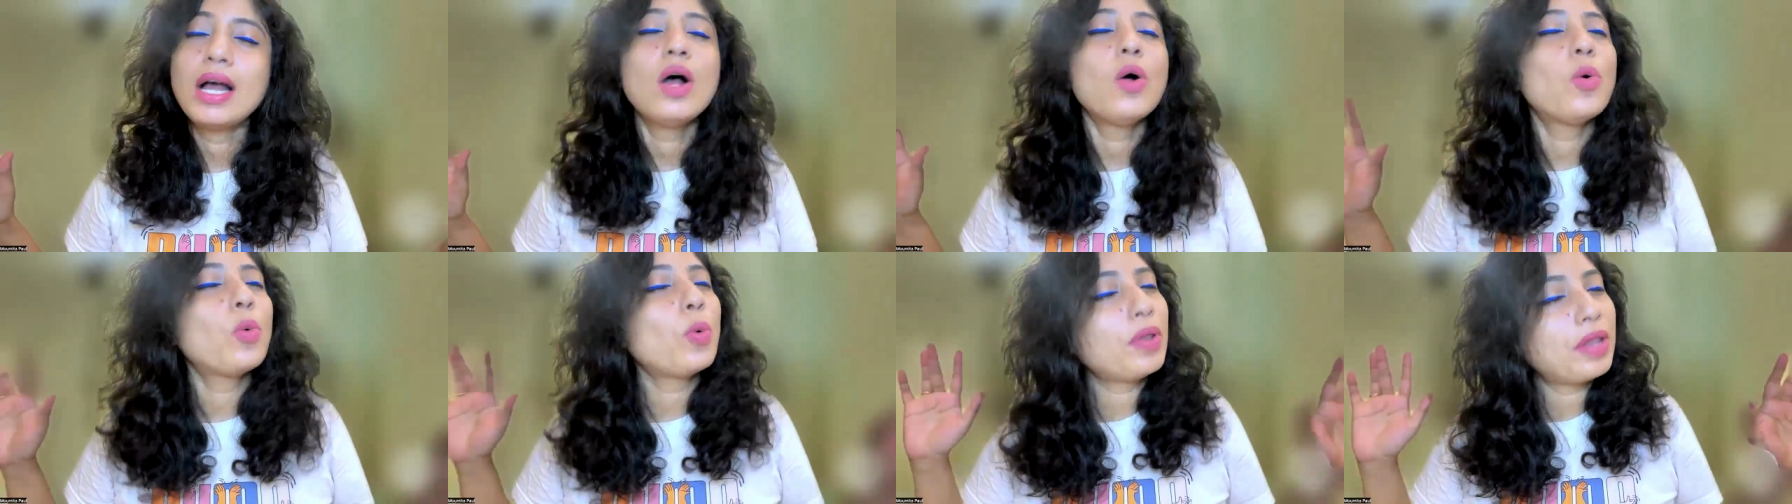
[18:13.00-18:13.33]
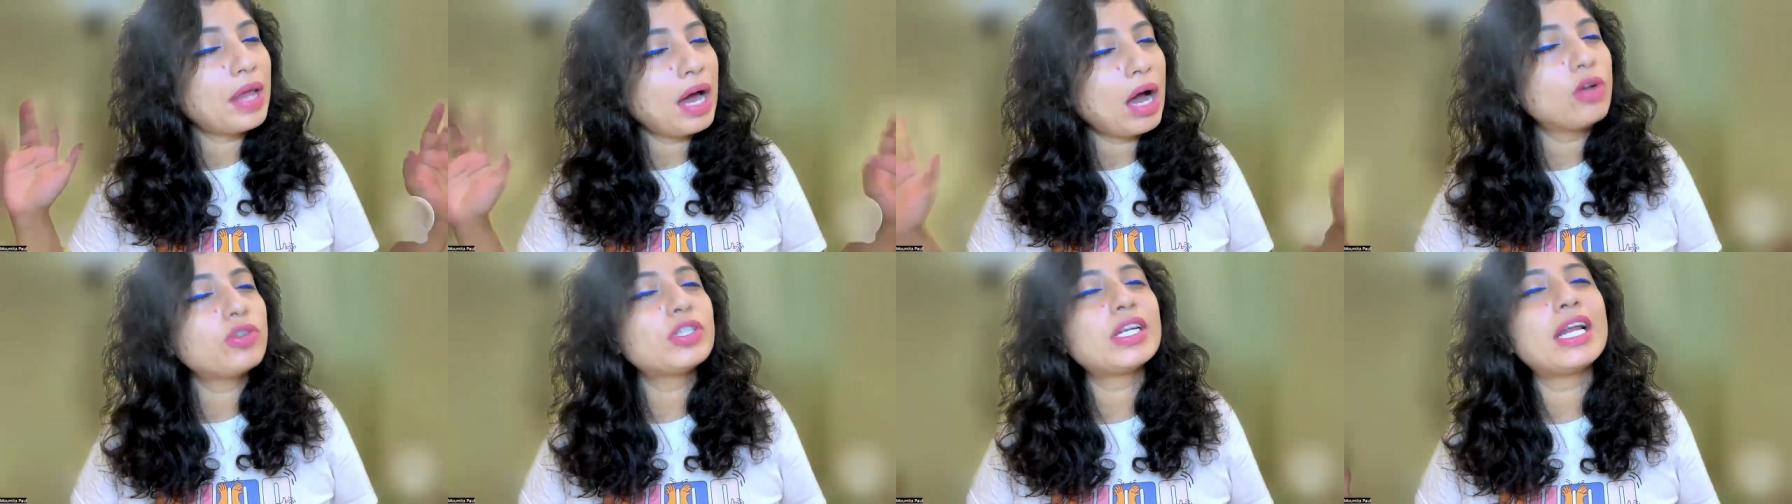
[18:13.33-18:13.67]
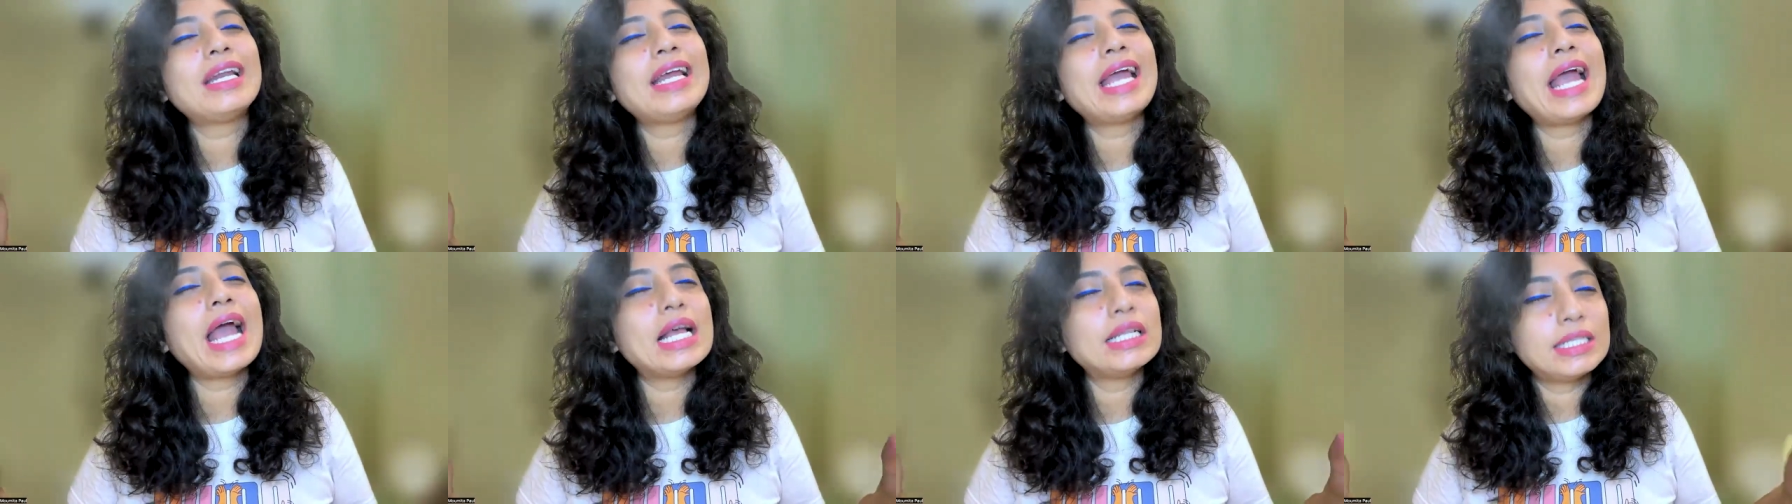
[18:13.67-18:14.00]
without
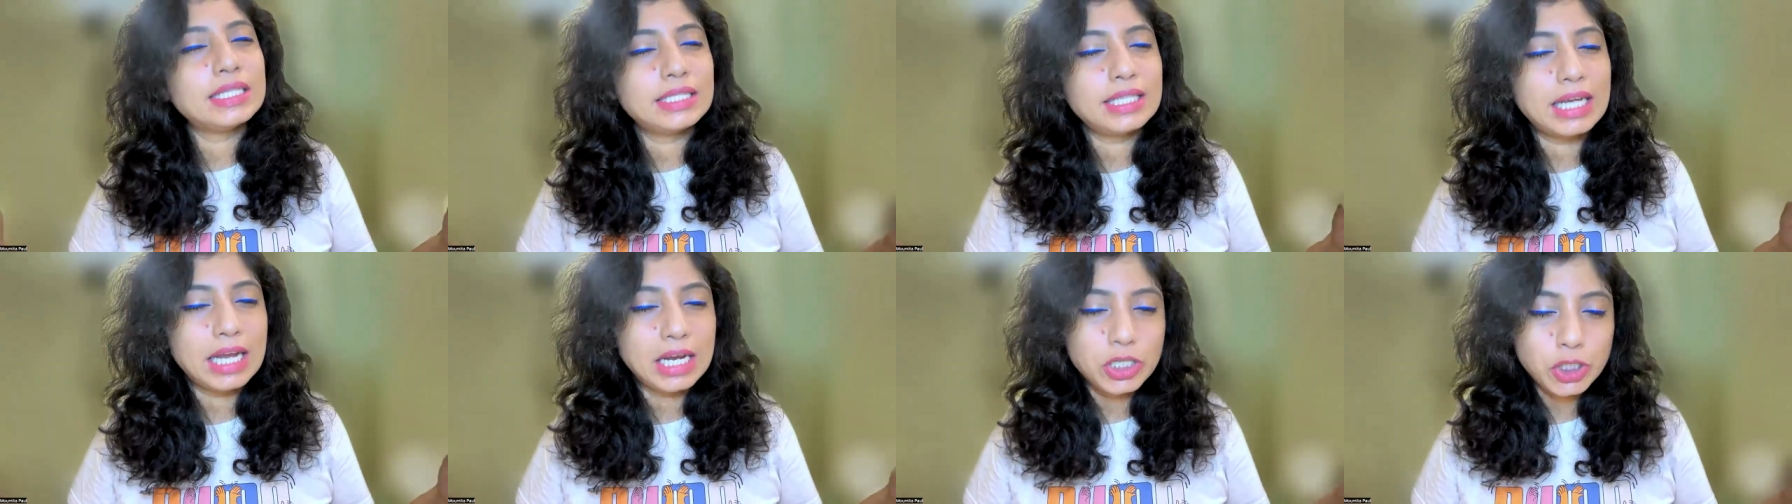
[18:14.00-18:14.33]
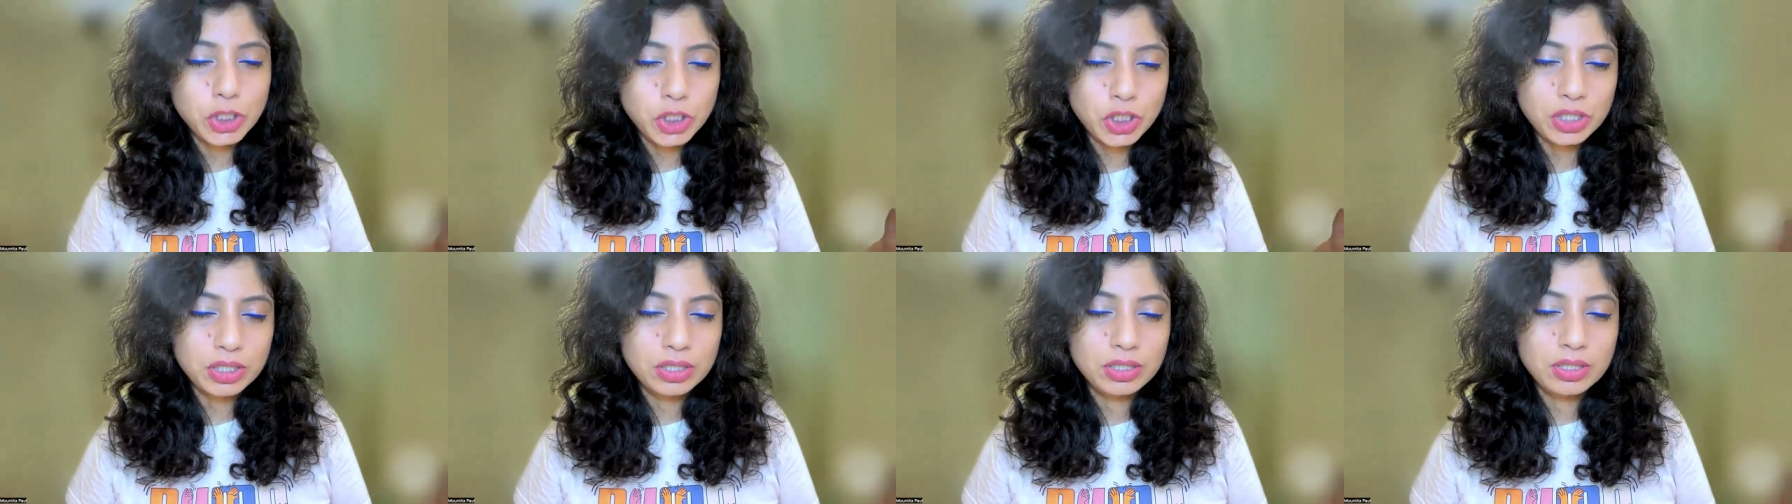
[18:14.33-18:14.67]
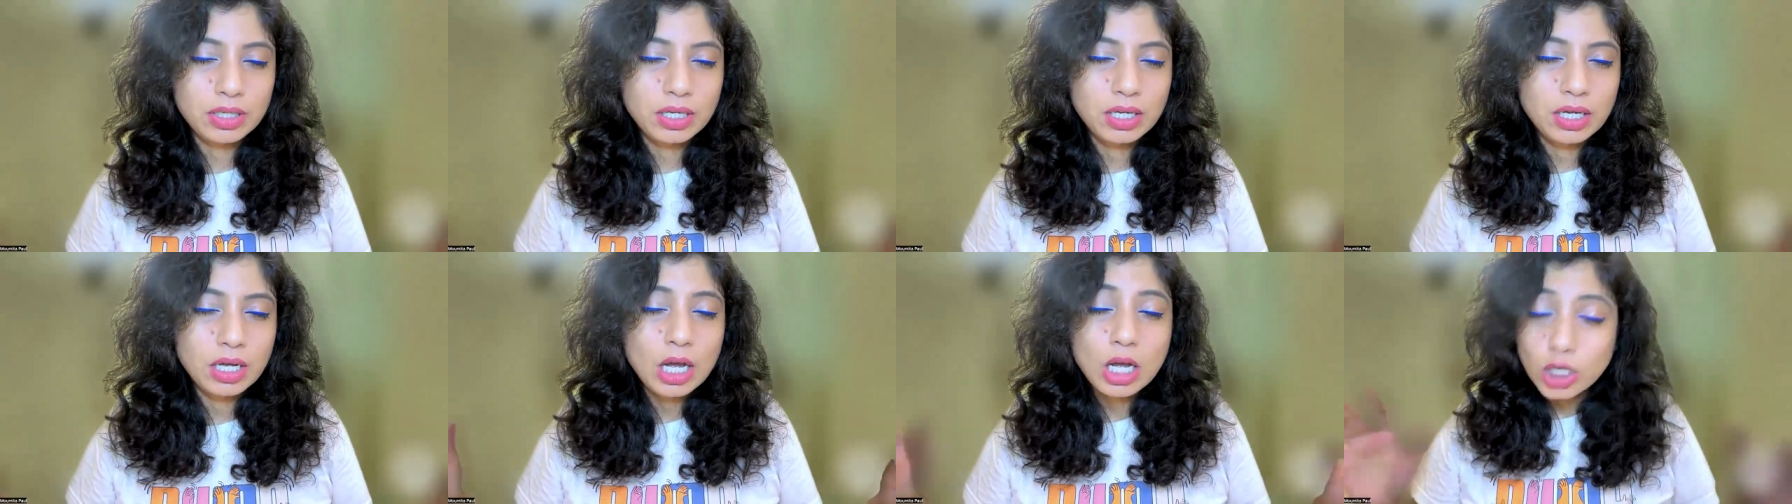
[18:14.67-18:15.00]
any hesitation.
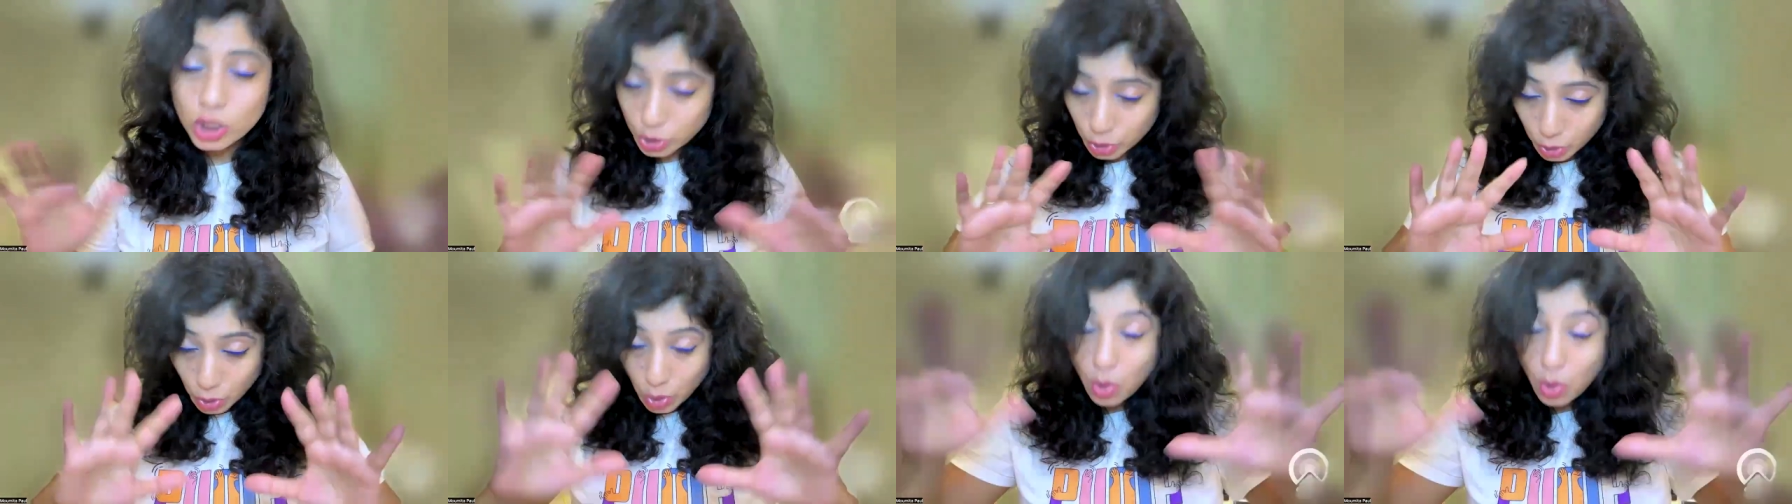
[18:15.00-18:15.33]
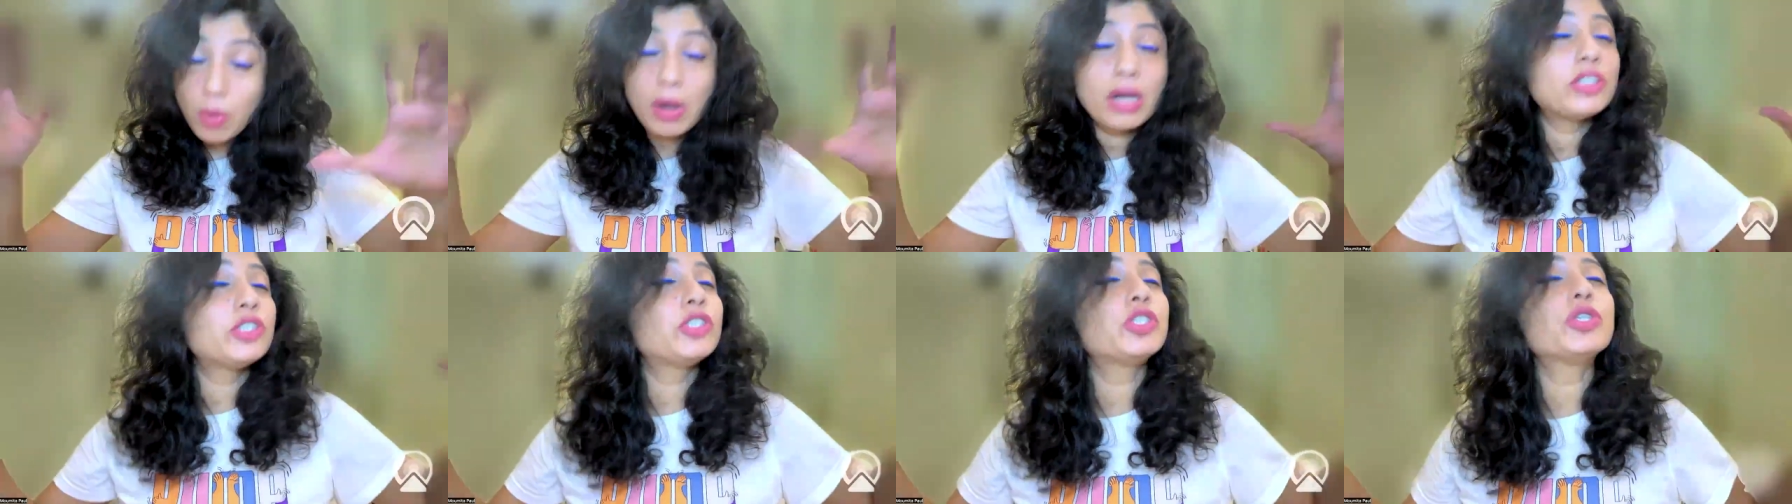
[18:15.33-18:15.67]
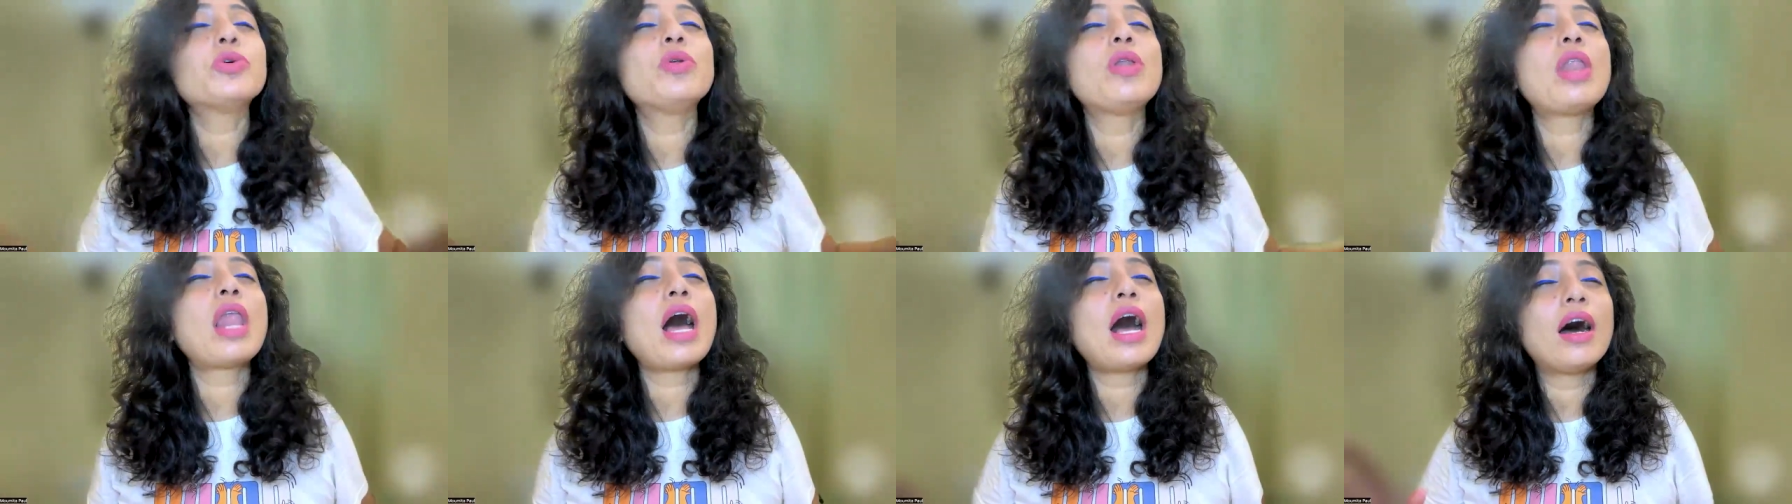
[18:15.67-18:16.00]
Do what
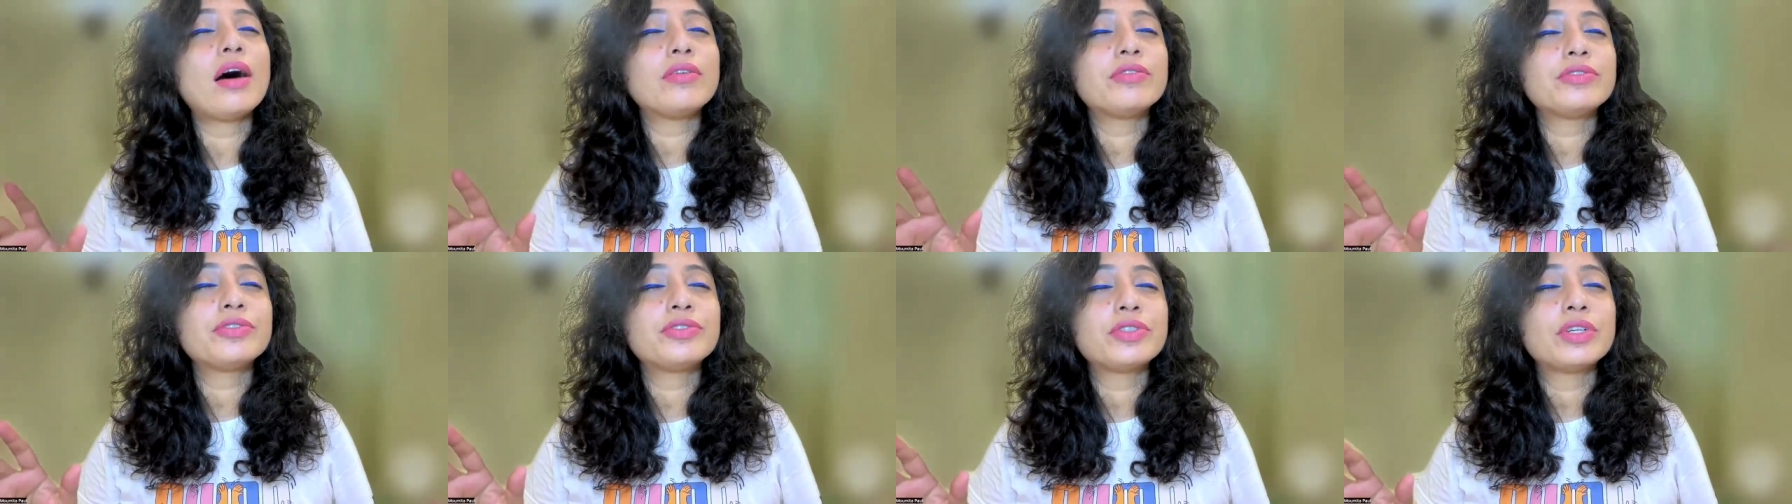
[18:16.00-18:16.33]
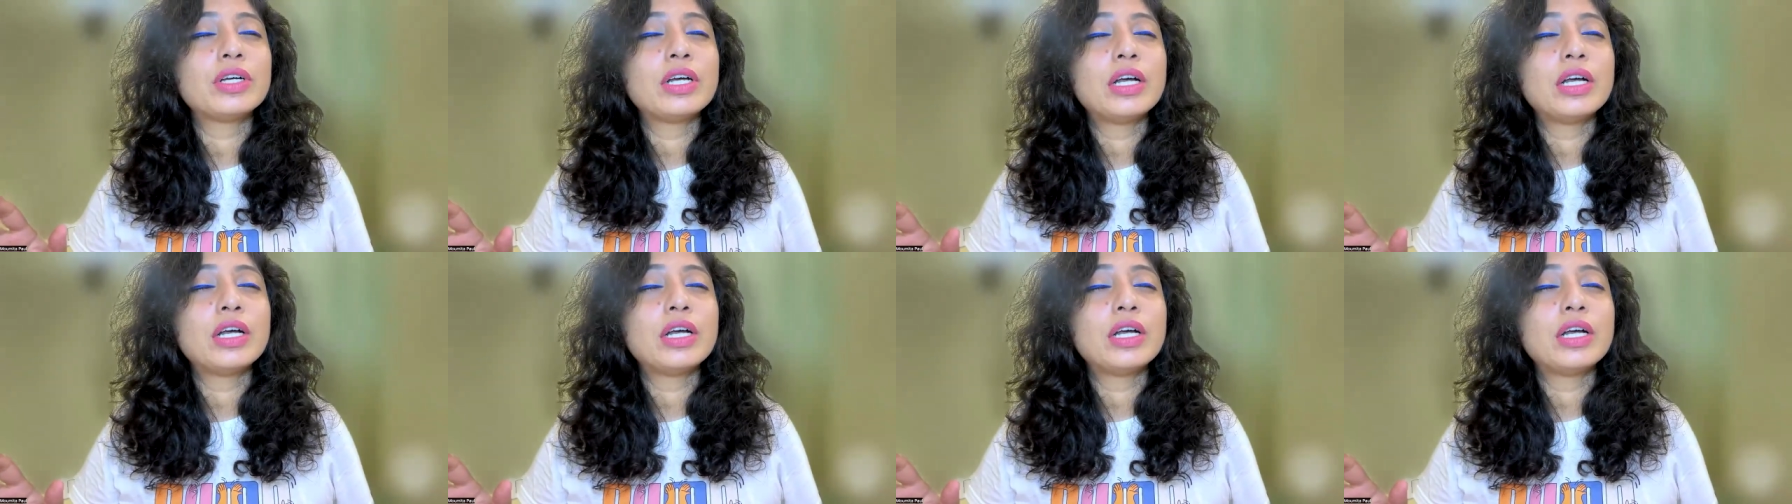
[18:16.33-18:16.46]
you love